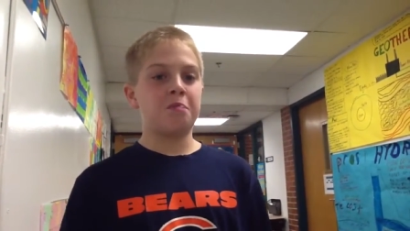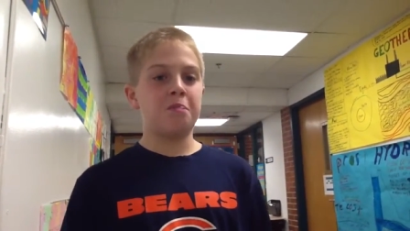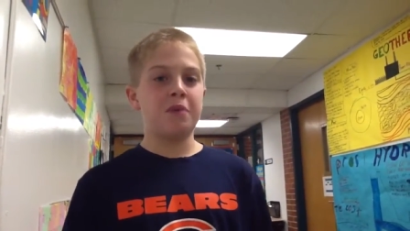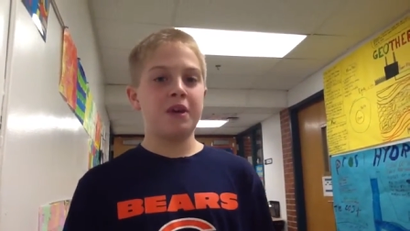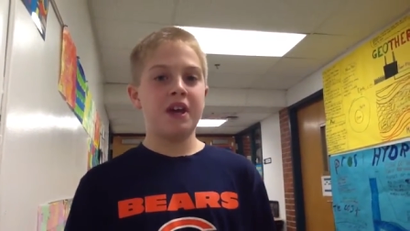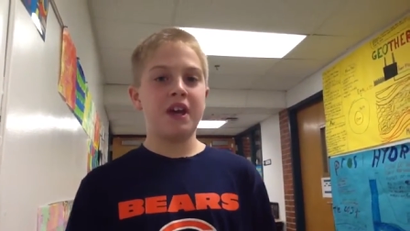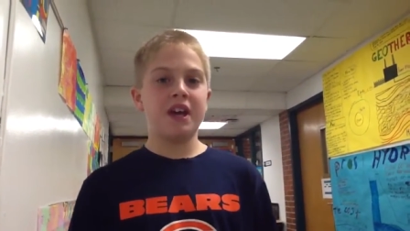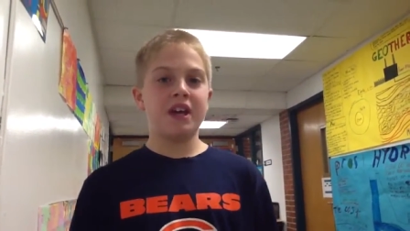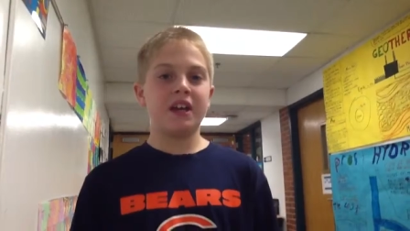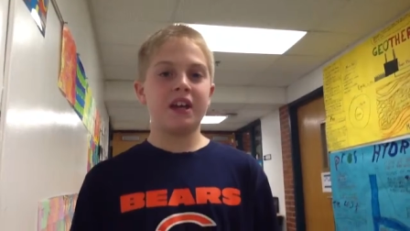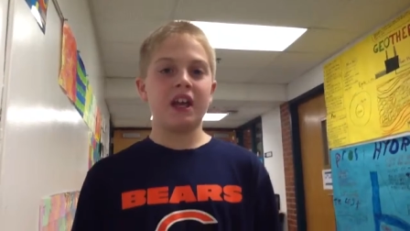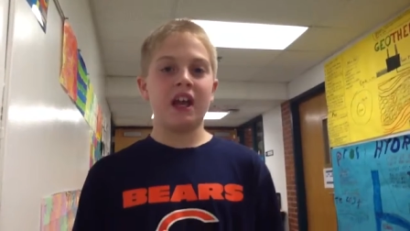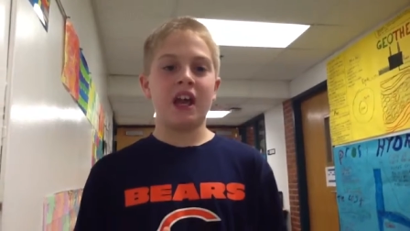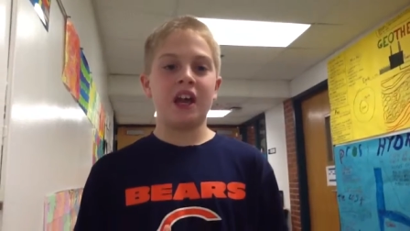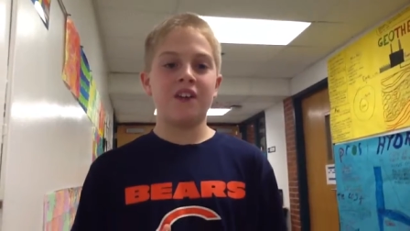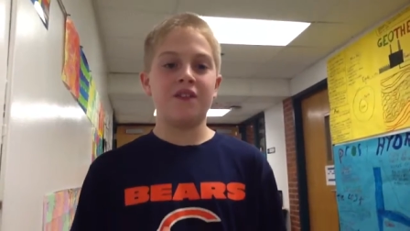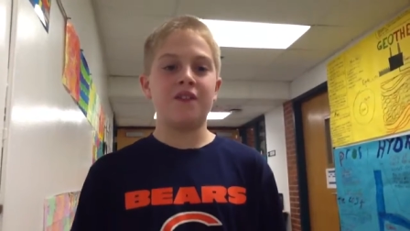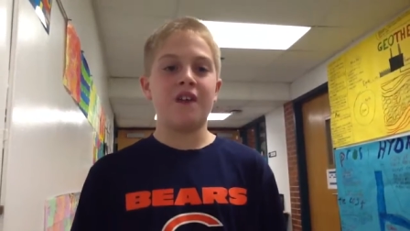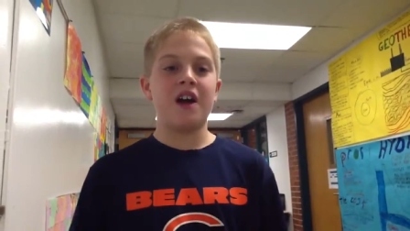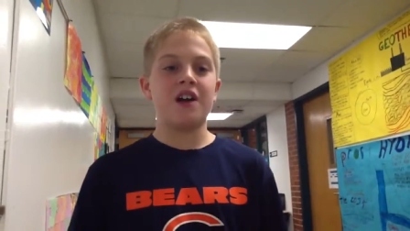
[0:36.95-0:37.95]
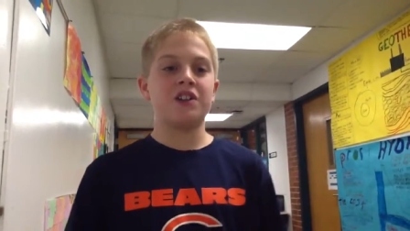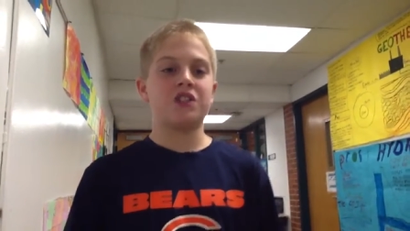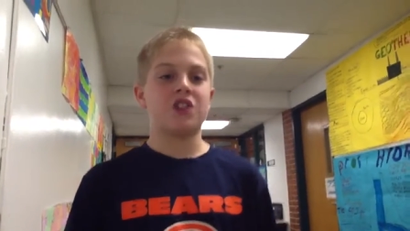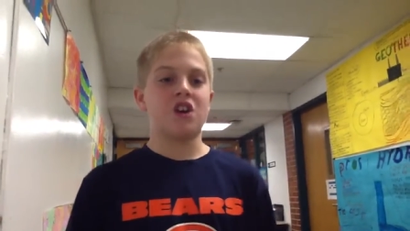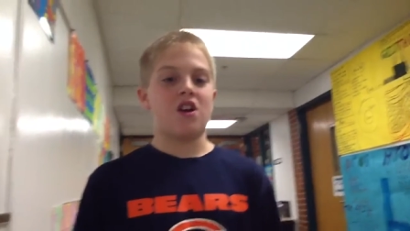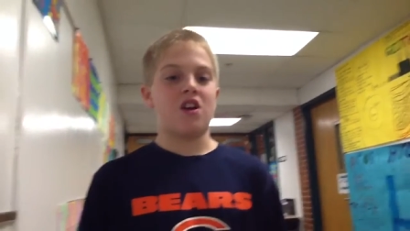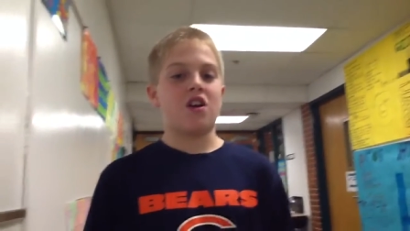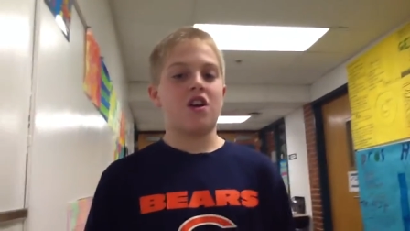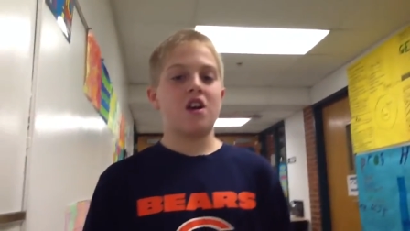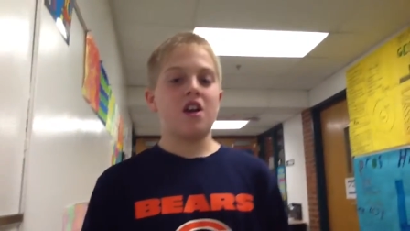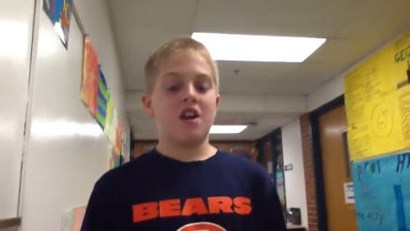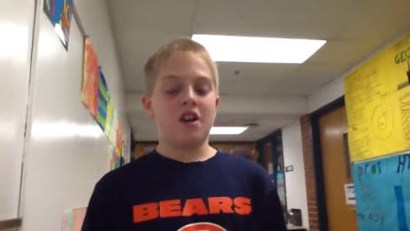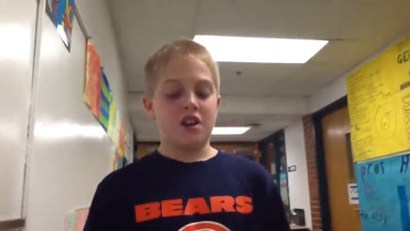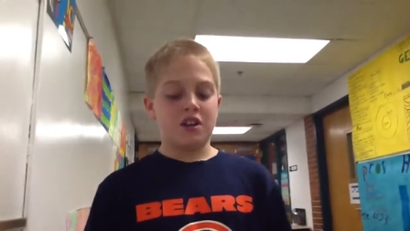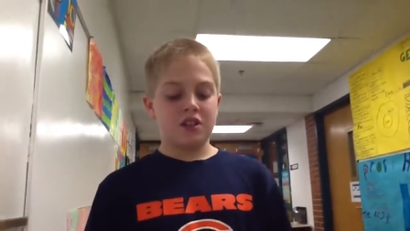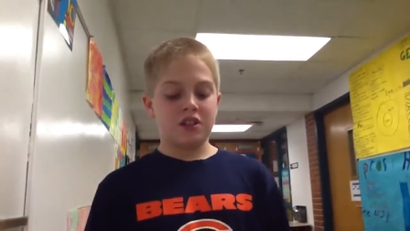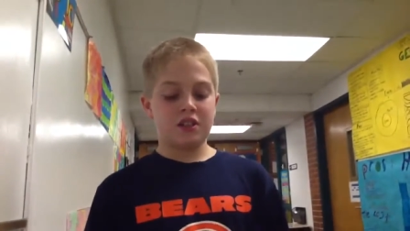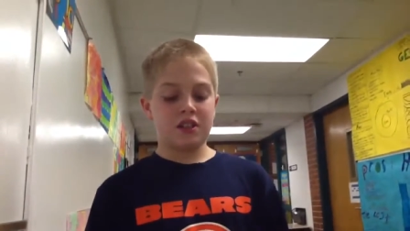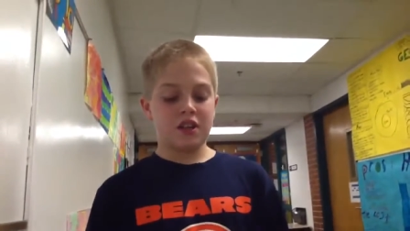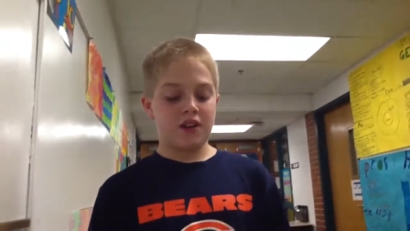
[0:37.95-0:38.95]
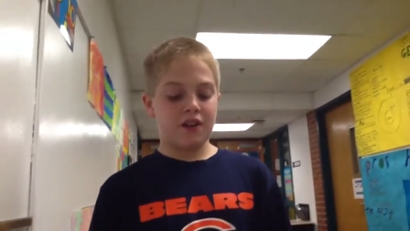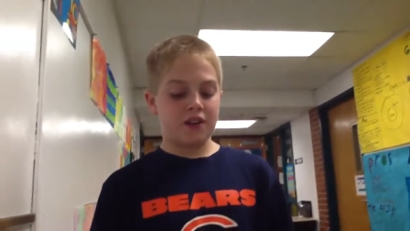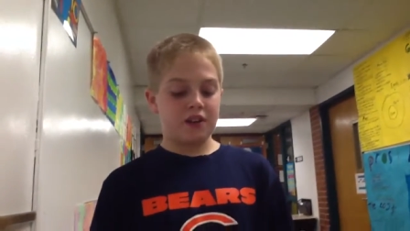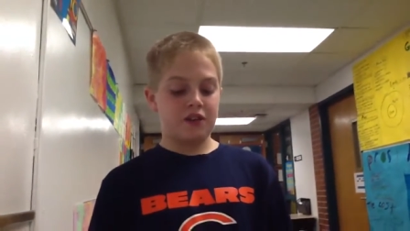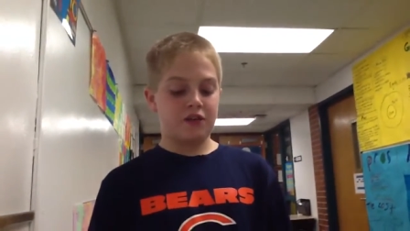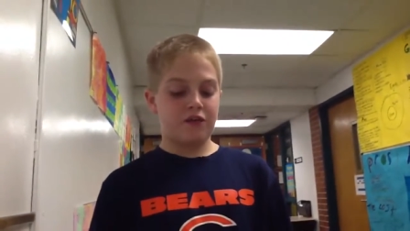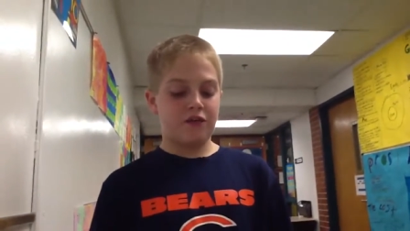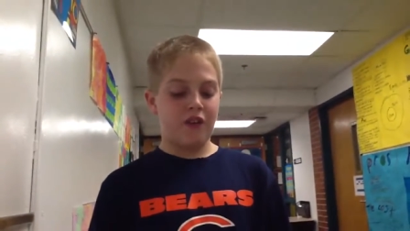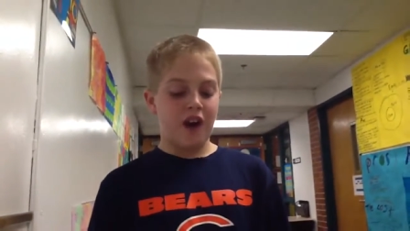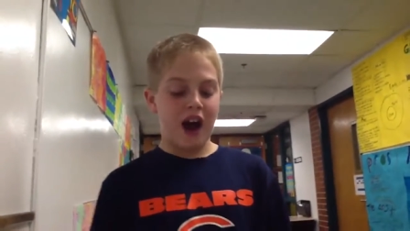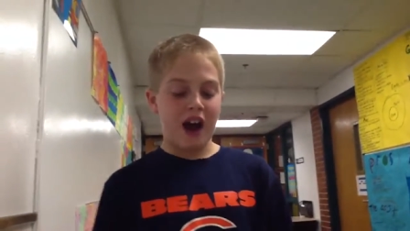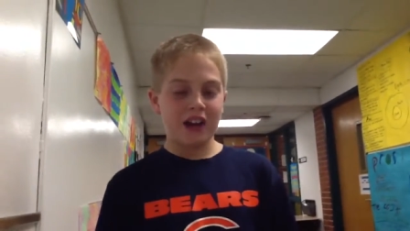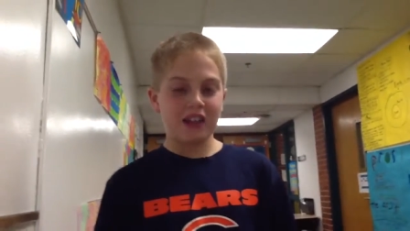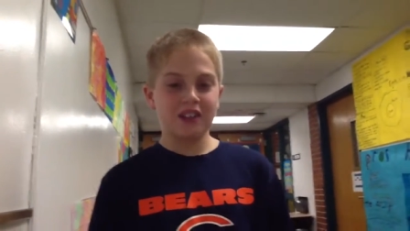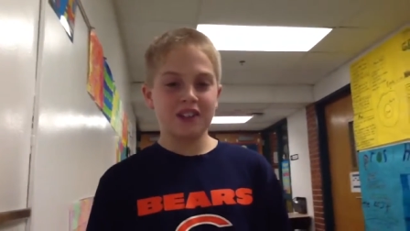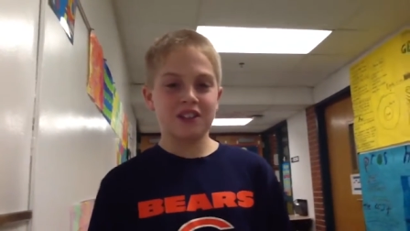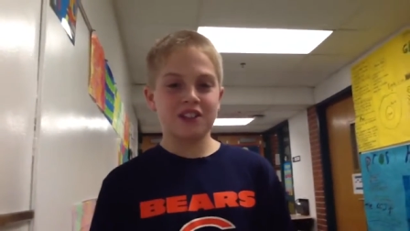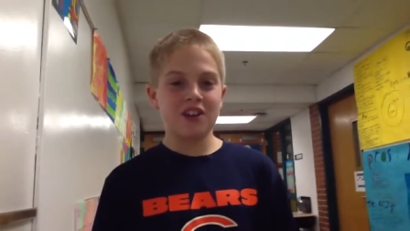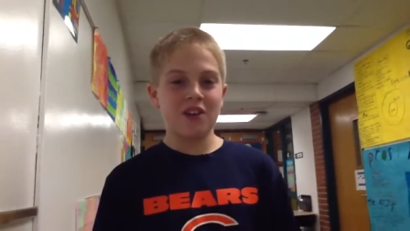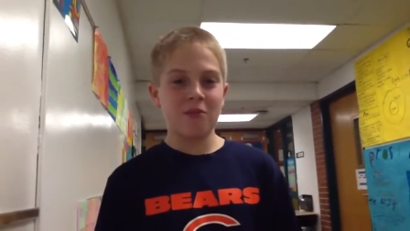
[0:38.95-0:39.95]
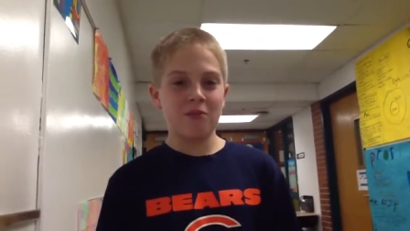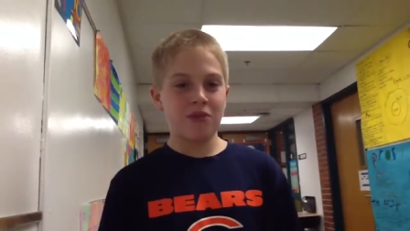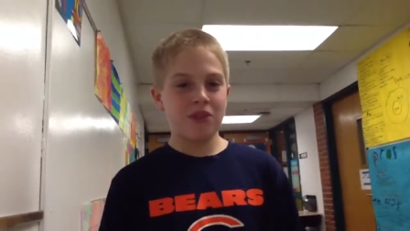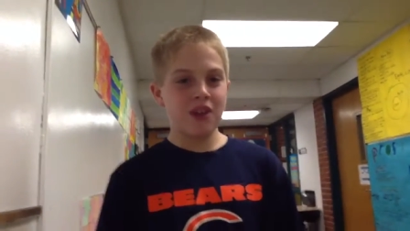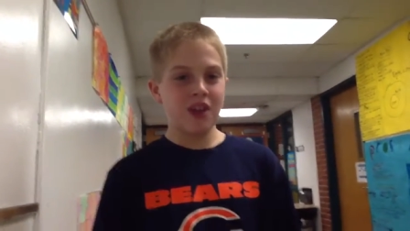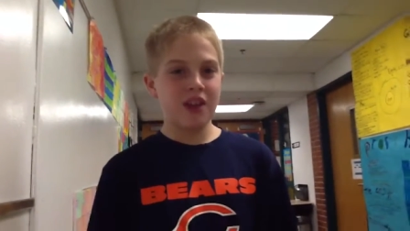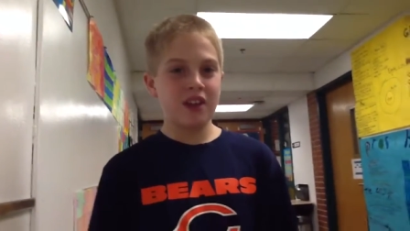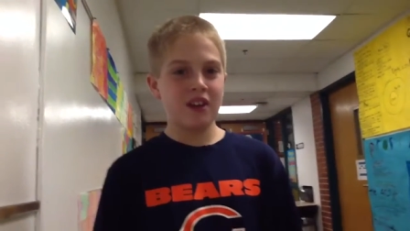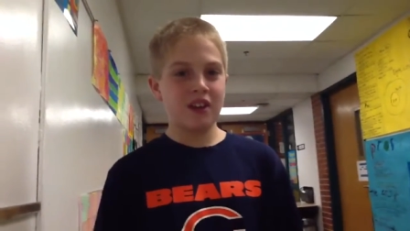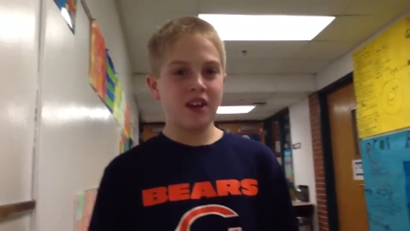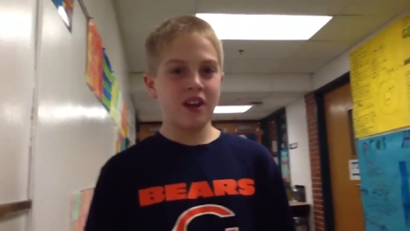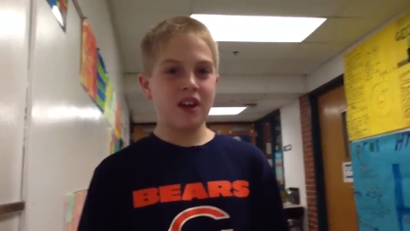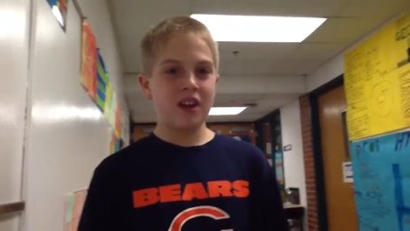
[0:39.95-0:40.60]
big adventure to find something,